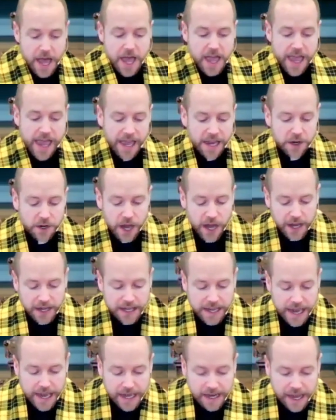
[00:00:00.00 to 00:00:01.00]
And
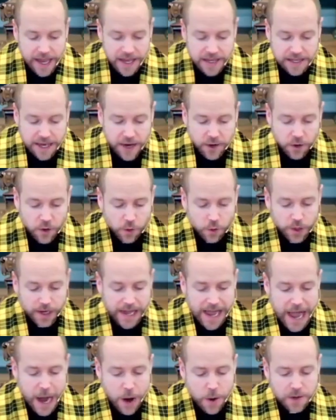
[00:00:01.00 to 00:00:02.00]
again, as I
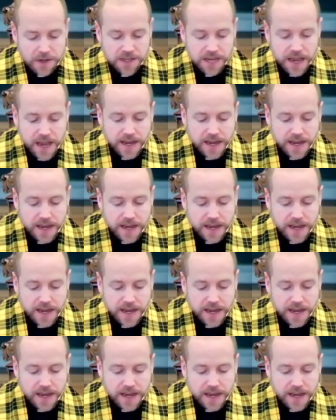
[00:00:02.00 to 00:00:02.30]
recount,